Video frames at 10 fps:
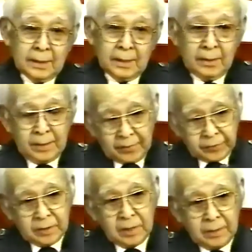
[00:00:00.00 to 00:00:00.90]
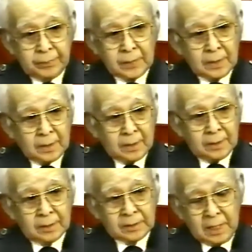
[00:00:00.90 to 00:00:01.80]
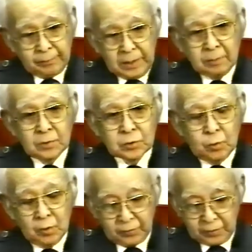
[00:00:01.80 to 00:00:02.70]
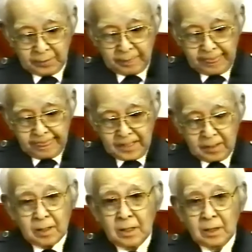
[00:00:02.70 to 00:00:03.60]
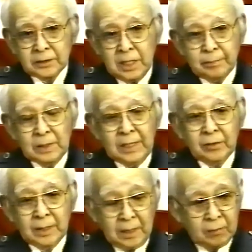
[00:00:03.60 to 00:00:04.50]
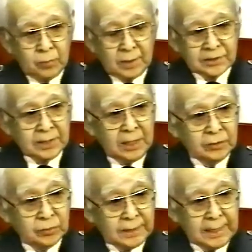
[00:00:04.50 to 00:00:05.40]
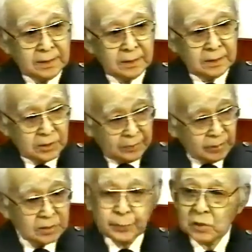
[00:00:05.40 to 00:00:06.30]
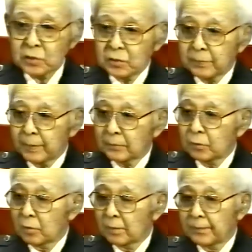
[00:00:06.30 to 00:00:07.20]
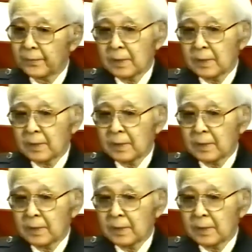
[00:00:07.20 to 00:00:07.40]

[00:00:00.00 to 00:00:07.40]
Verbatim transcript: uh, after the uh, campaign was over, our team leader and I were assigned to take uh, Japanese prisoners to